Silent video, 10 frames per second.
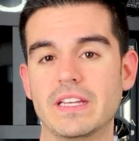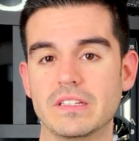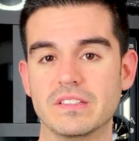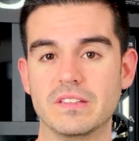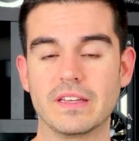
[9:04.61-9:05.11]
a
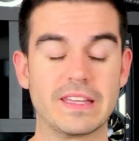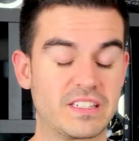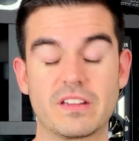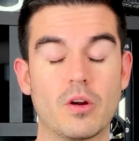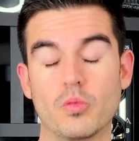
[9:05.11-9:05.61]

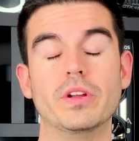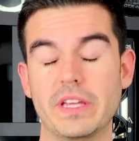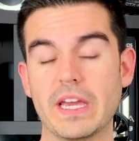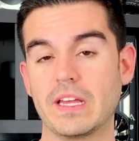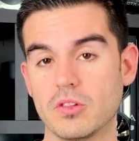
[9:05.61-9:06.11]
that's not
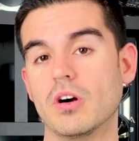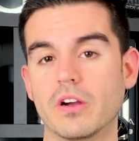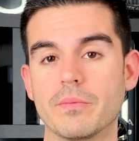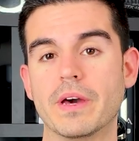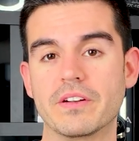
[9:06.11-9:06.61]
really a
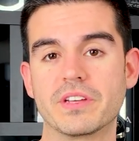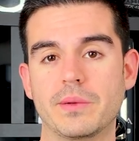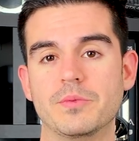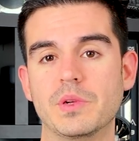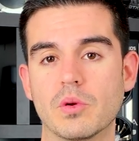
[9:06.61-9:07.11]
long amount of
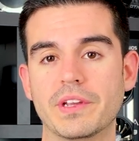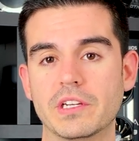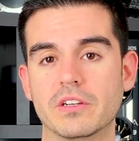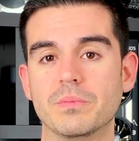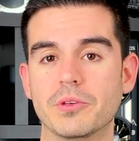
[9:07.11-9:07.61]
time to be running
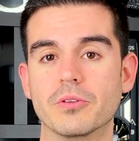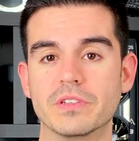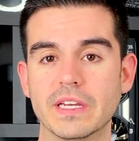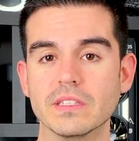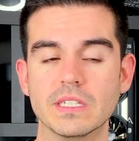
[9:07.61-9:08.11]
a computer
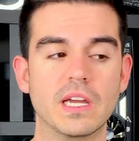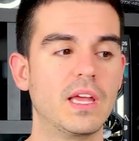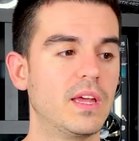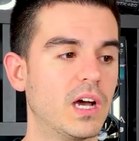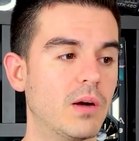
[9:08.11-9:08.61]
daily
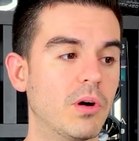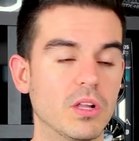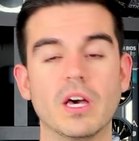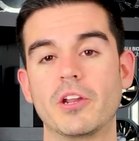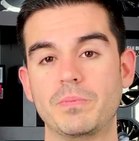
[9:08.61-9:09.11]
um,
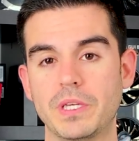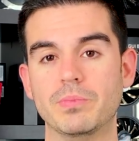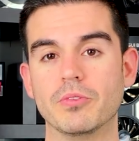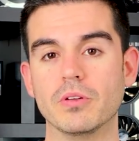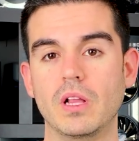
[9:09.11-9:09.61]
a lot of
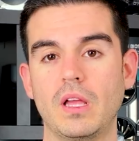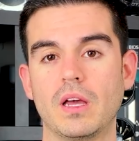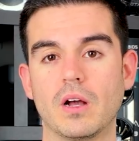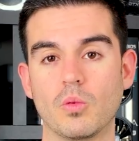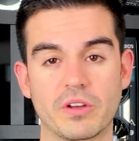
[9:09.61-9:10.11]
people
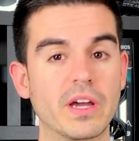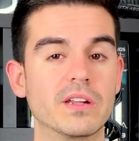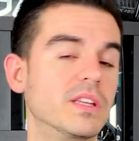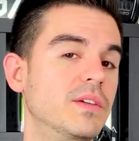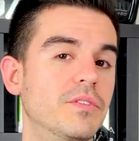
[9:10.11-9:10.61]
uh, will
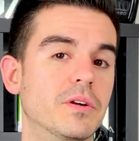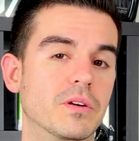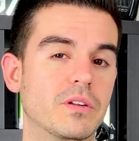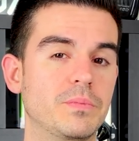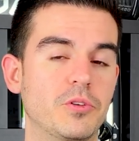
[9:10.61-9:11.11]
kind of leave
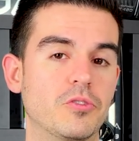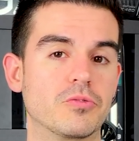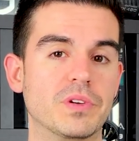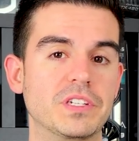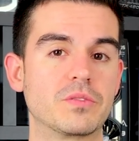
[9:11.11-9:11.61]
their
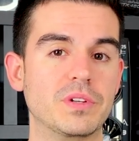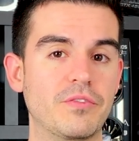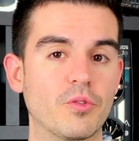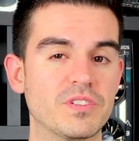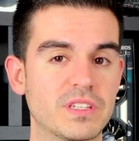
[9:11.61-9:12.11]
computers running
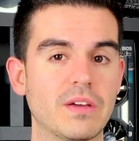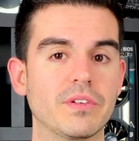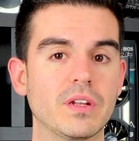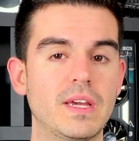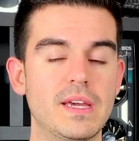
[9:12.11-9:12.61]
24
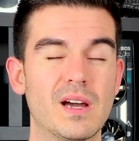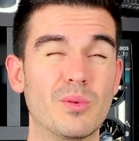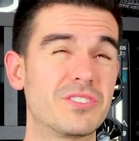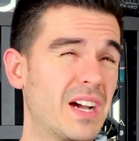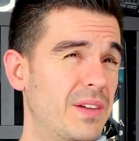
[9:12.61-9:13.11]
7 uh,
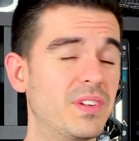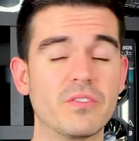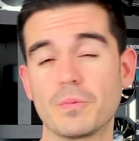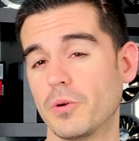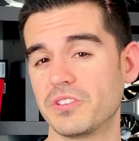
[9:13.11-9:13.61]
which I've
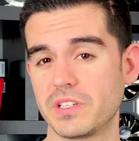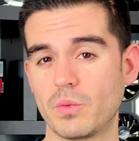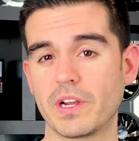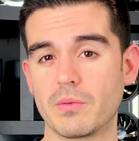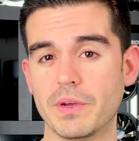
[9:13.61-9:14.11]
never
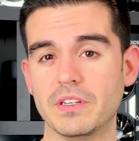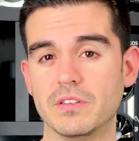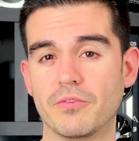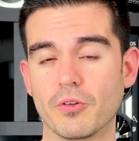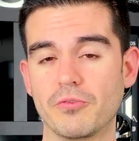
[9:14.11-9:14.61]
personally
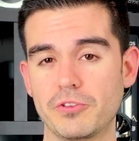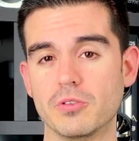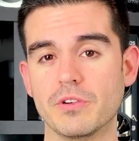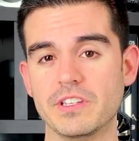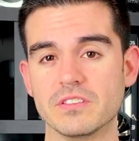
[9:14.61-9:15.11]
recommended for a
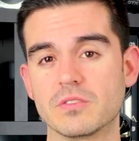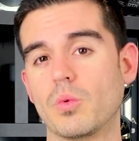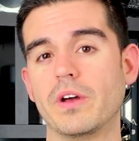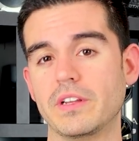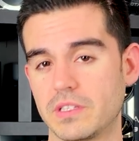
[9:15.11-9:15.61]
few reasons
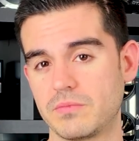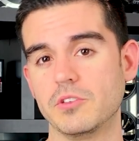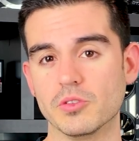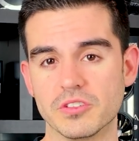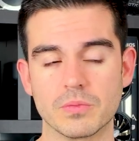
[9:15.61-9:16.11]
one it
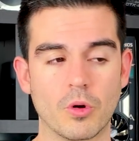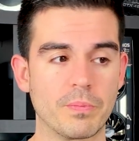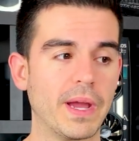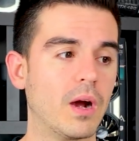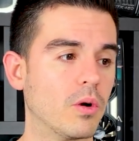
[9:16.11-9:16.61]
uses
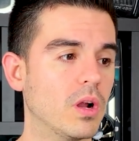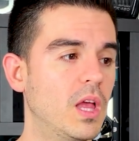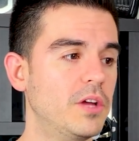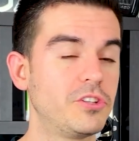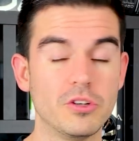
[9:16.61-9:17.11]
more power
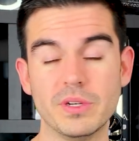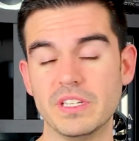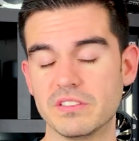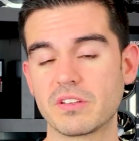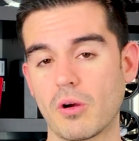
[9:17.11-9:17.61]
two
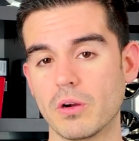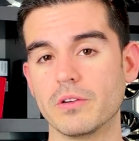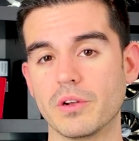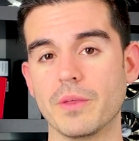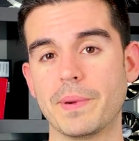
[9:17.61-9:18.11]
it is
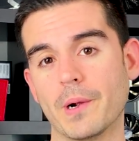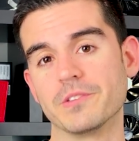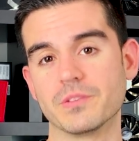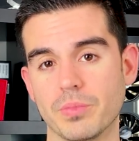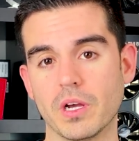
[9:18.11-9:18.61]
harder on the
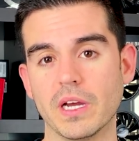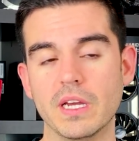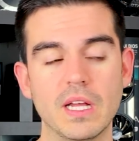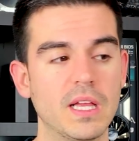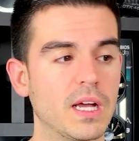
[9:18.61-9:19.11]
power
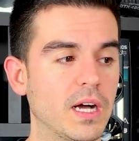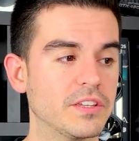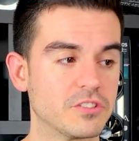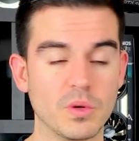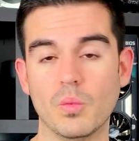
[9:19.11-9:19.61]
supply uh,
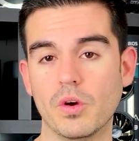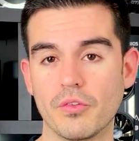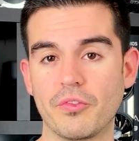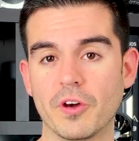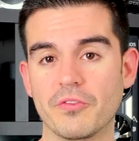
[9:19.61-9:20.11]
uh, so it
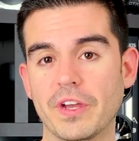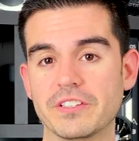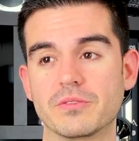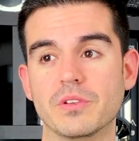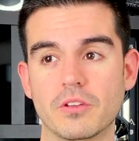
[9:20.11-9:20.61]
will fail
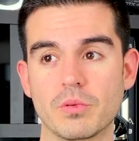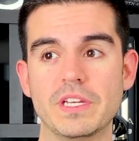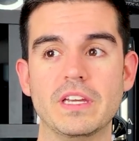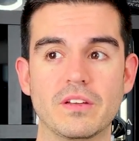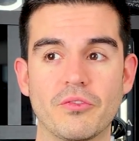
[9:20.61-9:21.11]
faster. And
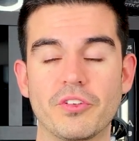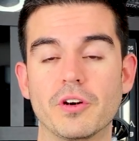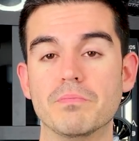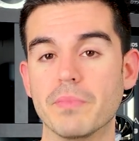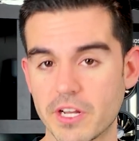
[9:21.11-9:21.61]
three, it can
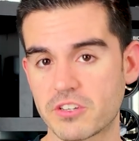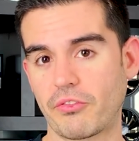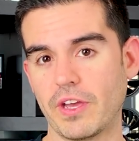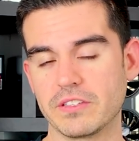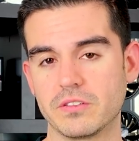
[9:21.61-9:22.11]
fail much
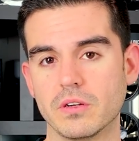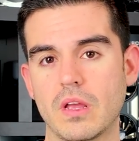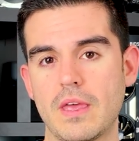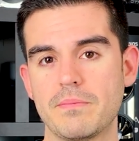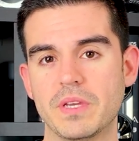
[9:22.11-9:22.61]

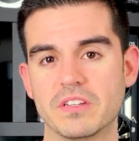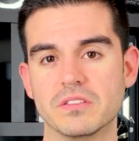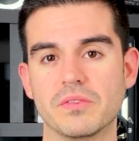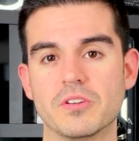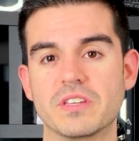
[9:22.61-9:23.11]
faster
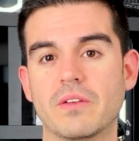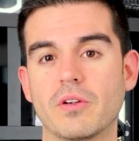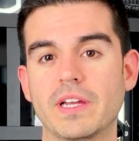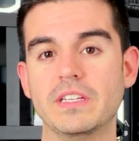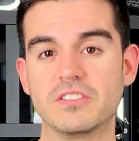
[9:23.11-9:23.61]
because if there's
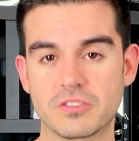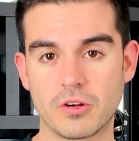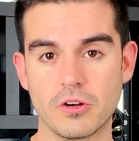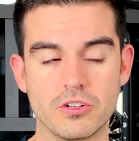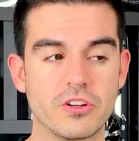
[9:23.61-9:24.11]
ever any
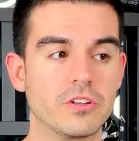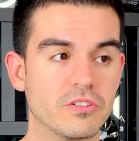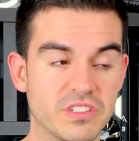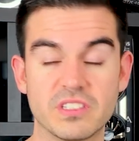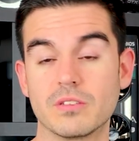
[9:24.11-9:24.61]
surge,
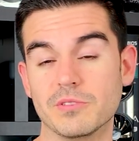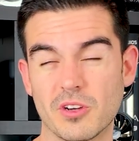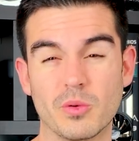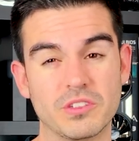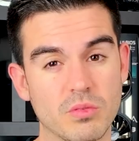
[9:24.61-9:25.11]
your system is
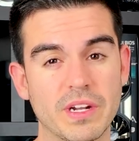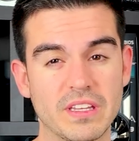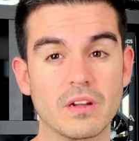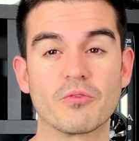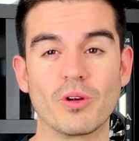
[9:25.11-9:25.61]
always
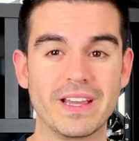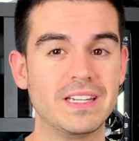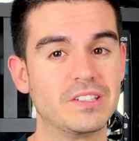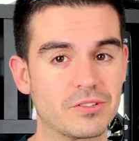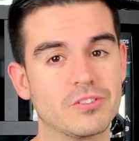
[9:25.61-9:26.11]
running, therefore
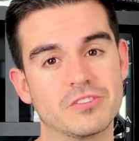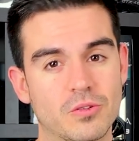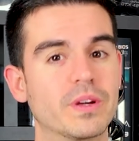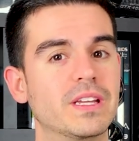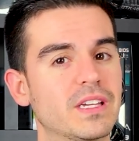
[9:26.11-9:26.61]
any surge is
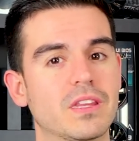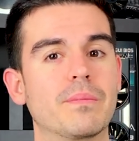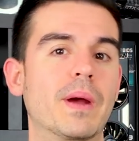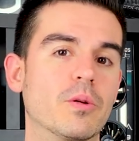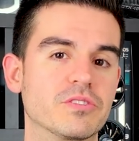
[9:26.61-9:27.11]
going to hit
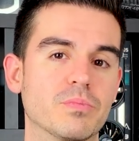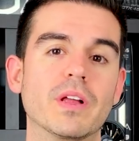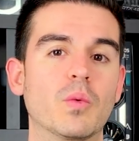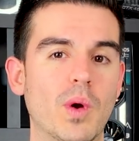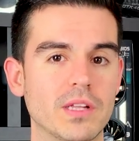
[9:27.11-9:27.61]
that power
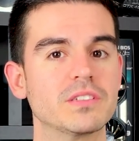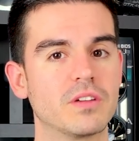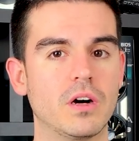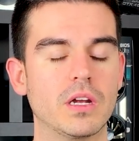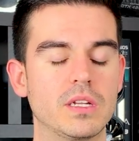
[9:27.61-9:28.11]
supply while
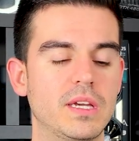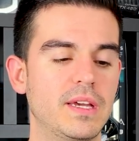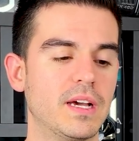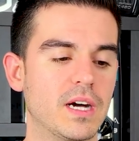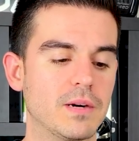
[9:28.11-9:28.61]
it's on.
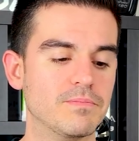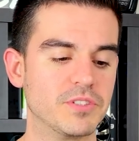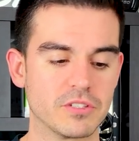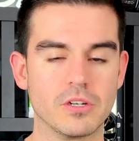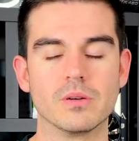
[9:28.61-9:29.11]
Um,
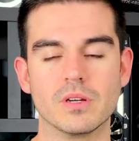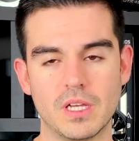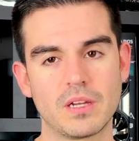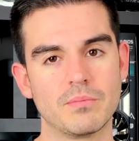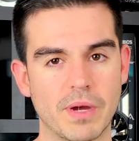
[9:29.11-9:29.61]
so
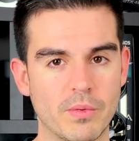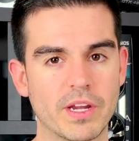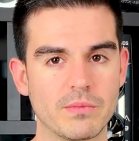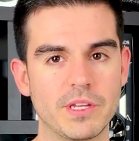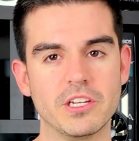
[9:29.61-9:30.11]
my
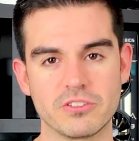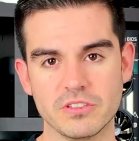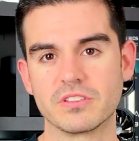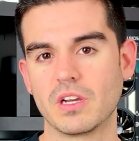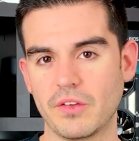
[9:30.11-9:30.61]
recommendation
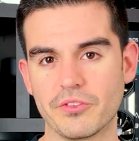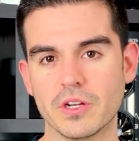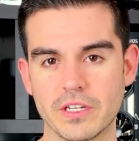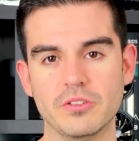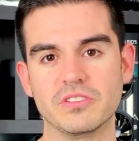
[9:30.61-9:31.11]
is if you're
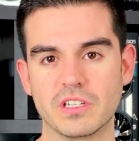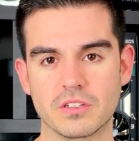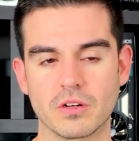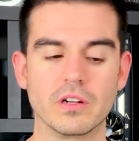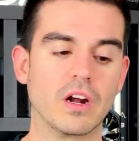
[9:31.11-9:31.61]
not using
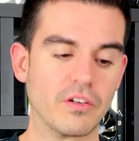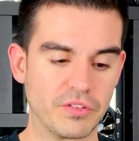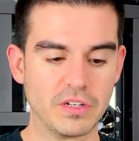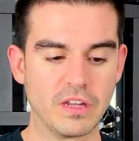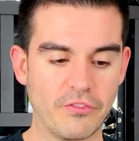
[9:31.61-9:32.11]
it, turn it
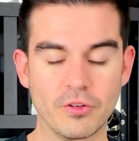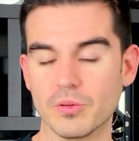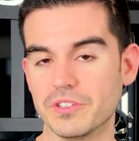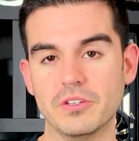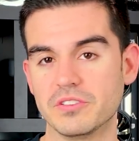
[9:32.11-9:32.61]
off. And if you're
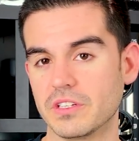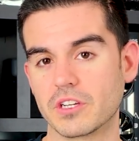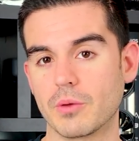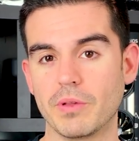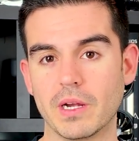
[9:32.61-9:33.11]
only using it a
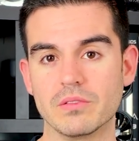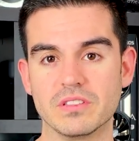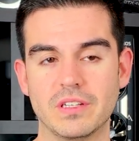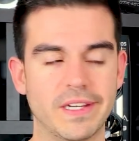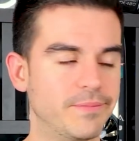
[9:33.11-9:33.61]
couple hours
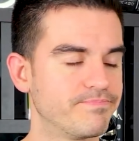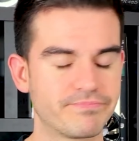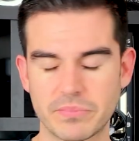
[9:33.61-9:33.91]
a day,